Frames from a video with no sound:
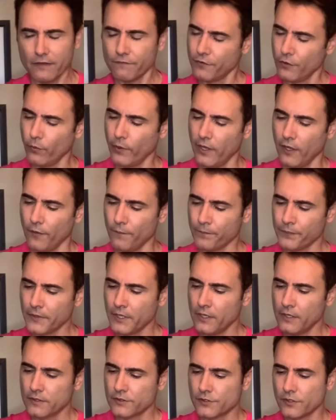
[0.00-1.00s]
if you will.
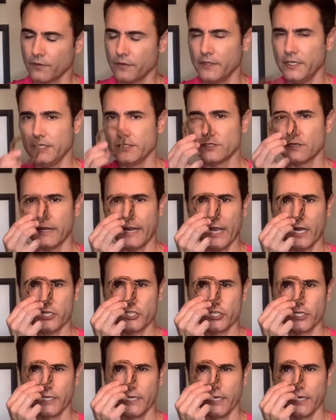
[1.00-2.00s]
So these are
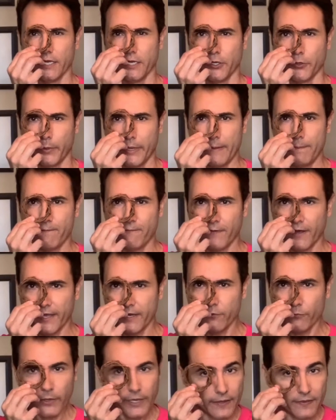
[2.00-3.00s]
actually
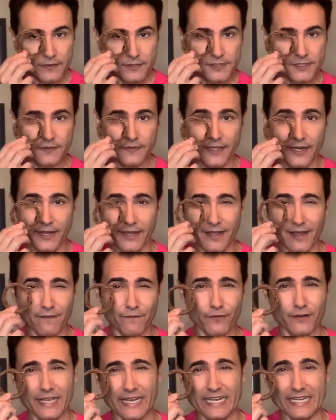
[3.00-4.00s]
grapevine wreaths that I got
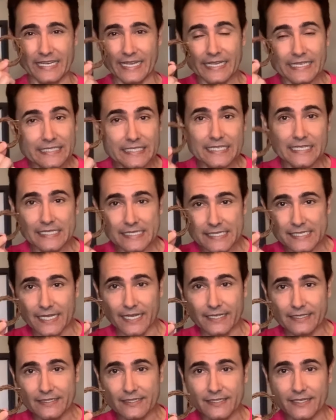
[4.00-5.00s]
for like 19
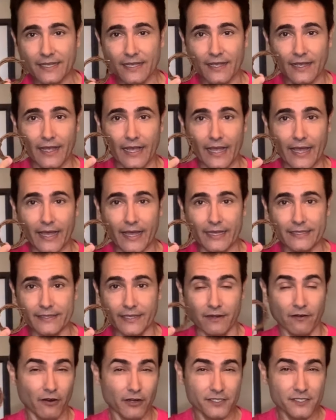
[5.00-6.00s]
cents at
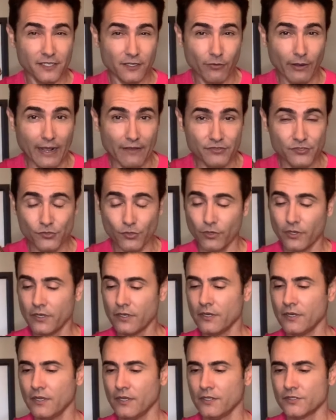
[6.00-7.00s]
an arts and crafts store.
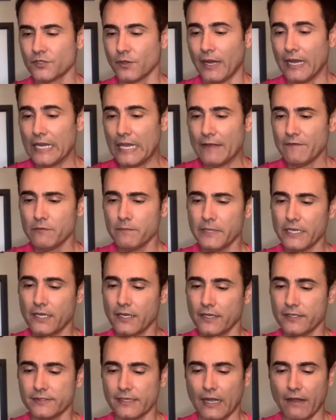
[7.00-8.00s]
So I love them
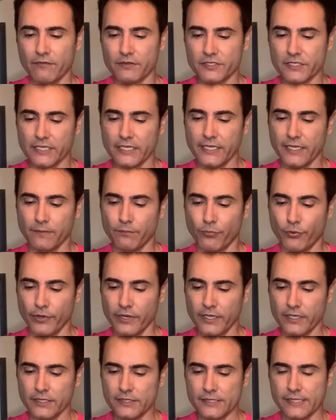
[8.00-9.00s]
because obviously it
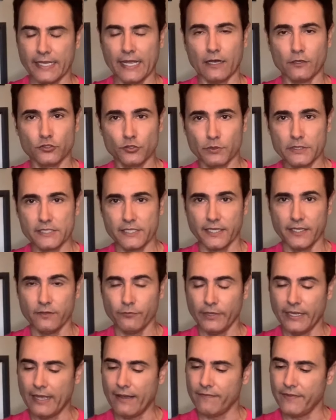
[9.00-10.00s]
brings the outdoors in.
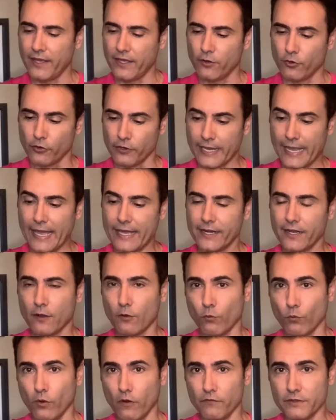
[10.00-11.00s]
We have that organic
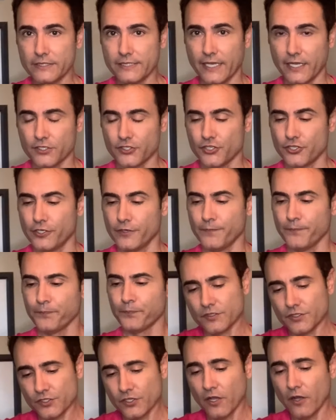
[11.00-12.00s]
woven texture.
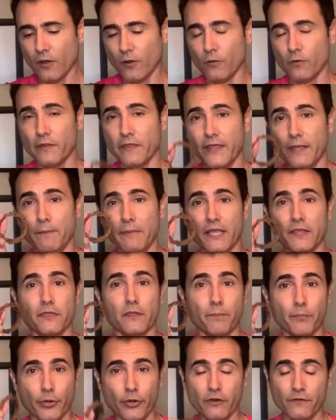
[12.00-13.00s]
So they make the
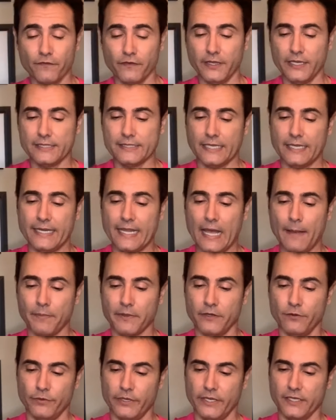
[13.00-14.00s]
perfect
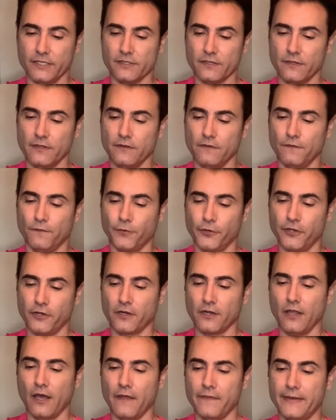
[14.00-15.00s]
napkin rings for your
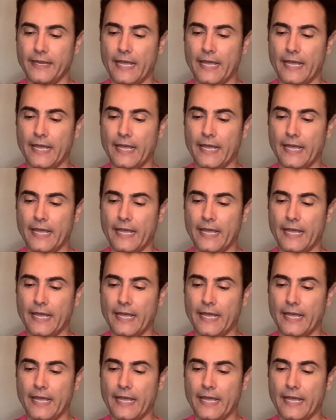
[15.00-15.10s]
cloth